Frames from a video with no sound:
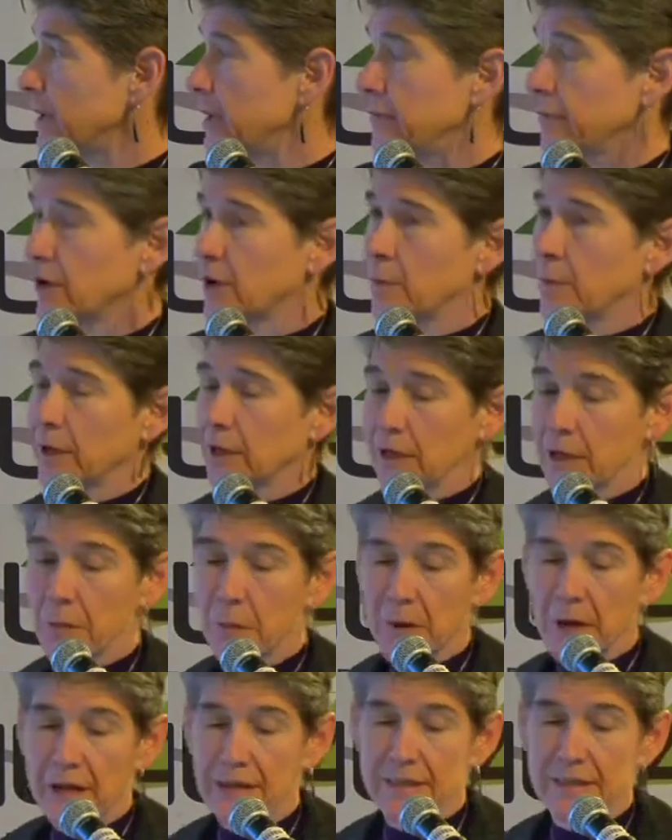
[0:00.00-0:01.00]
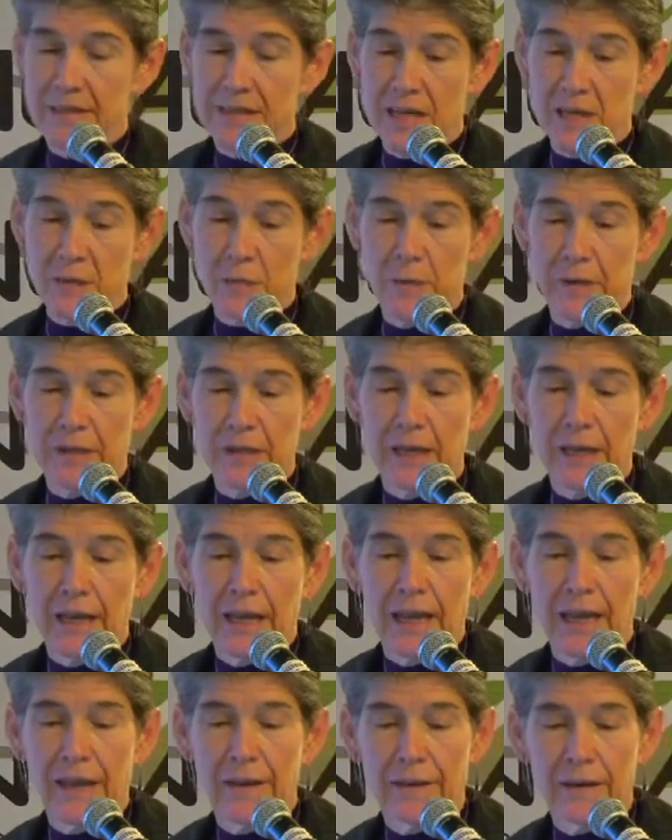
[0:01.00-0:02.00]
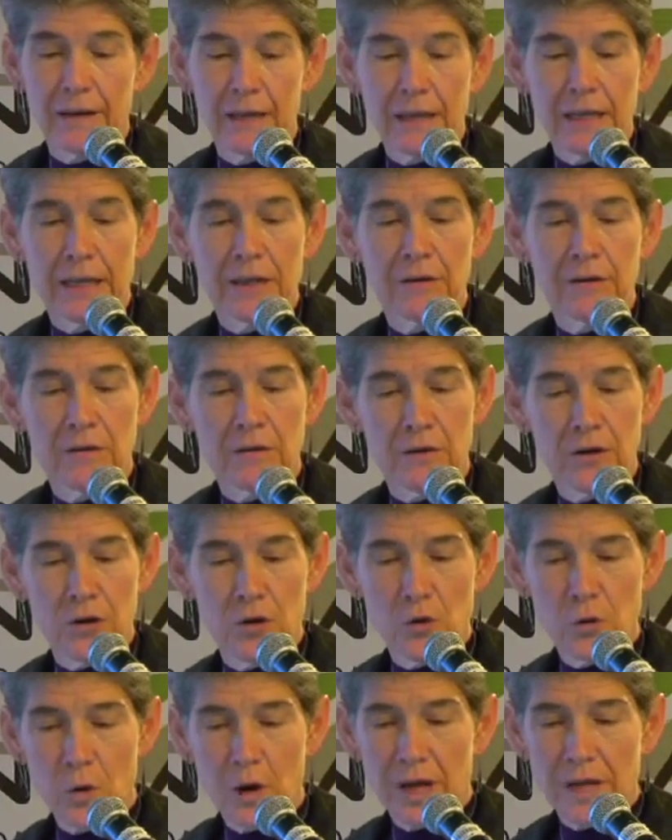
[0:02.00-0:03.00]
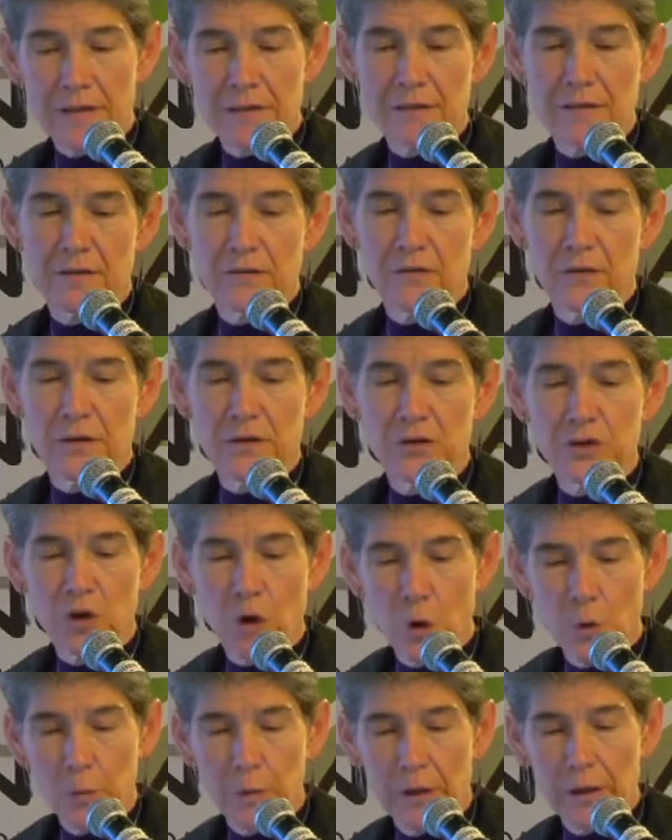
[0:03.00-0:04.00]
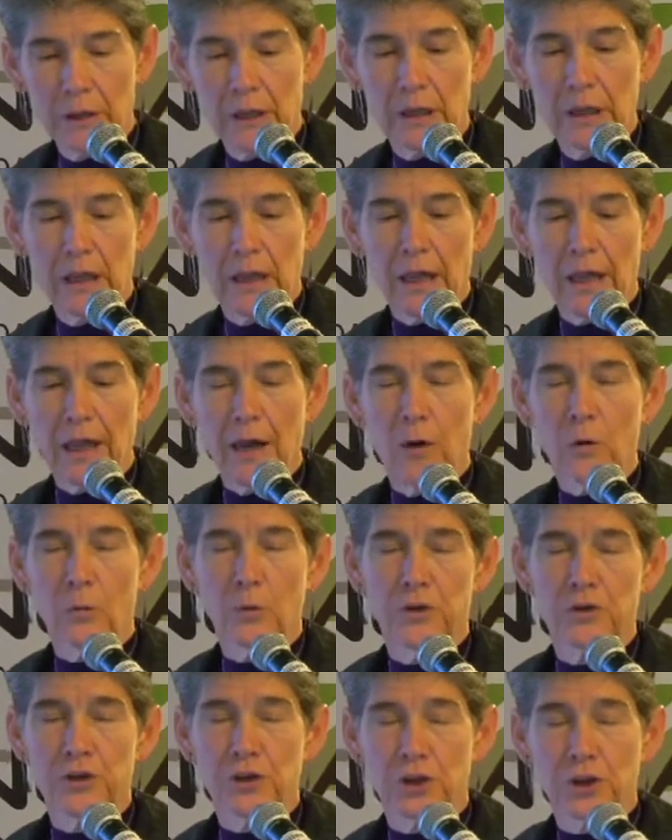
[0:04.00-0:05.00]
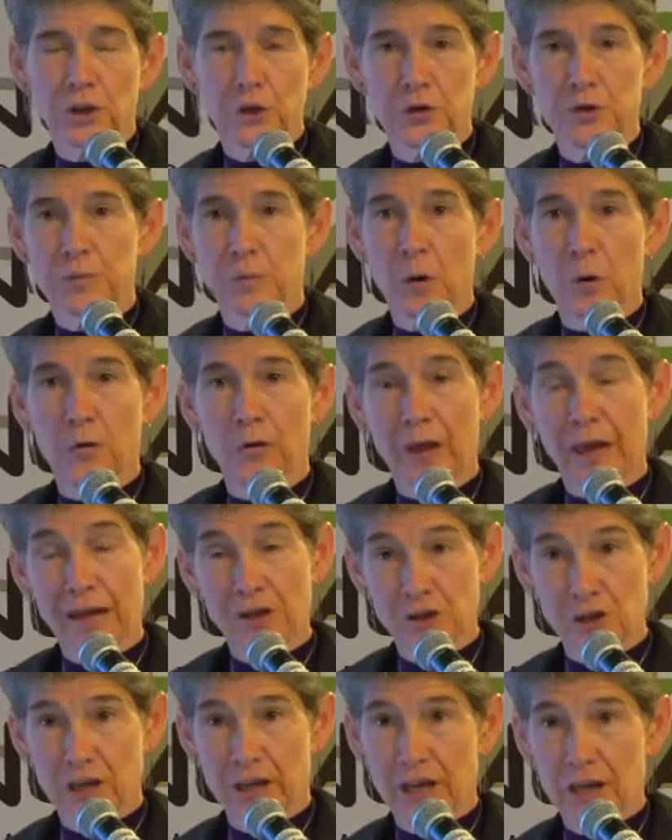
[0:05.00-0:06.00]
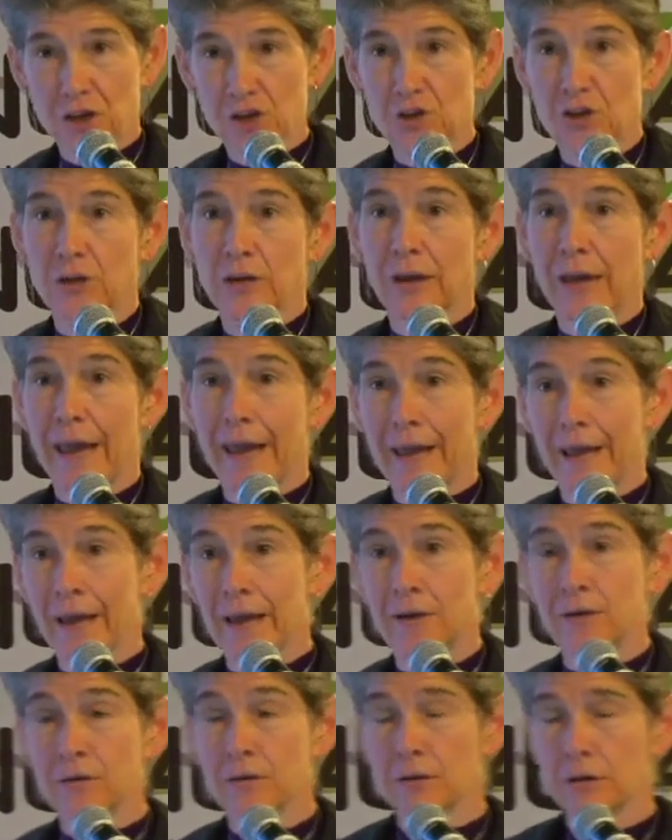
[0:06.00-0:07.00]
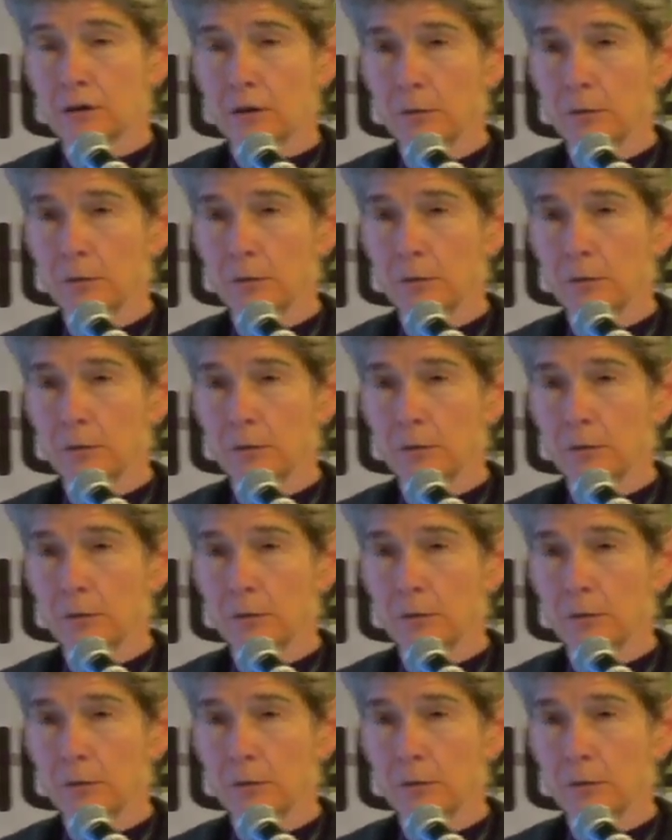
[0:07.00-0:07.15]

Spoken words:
environmental impact assessment. And in the U.S., the scoping, which includes both education and